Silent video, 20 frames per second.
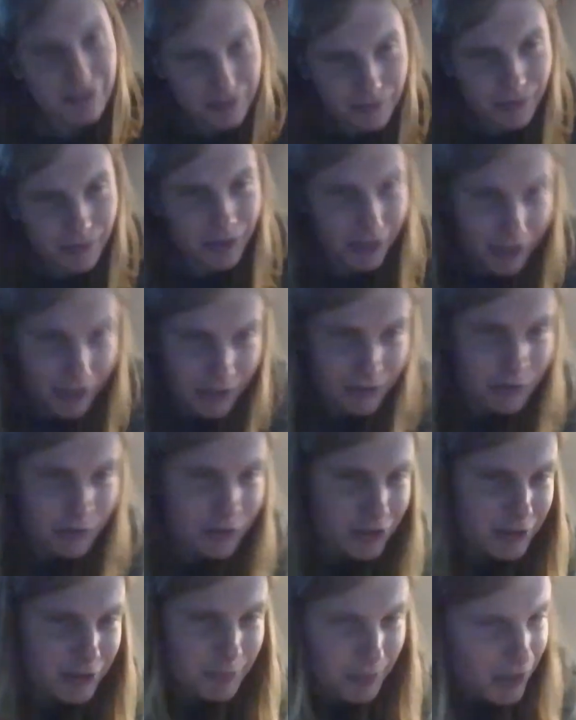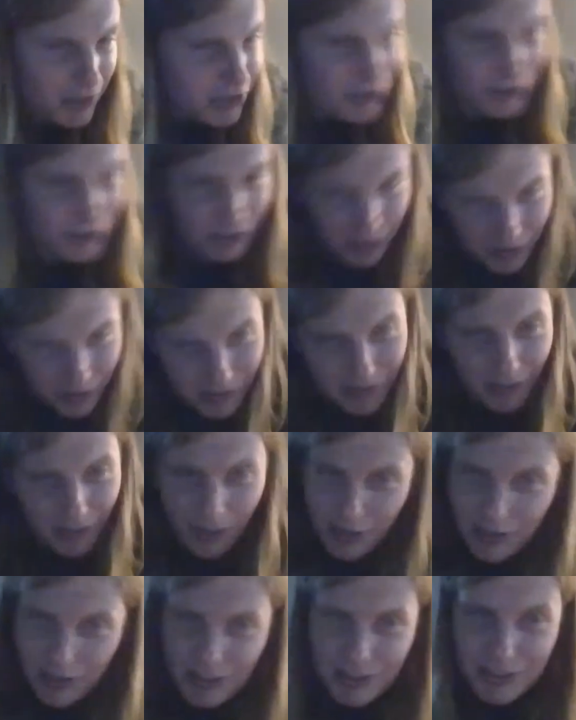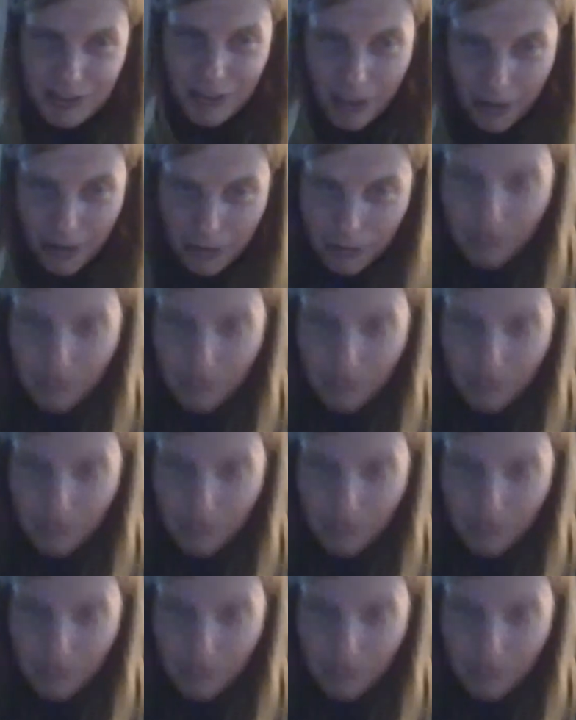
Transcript: with other species. So,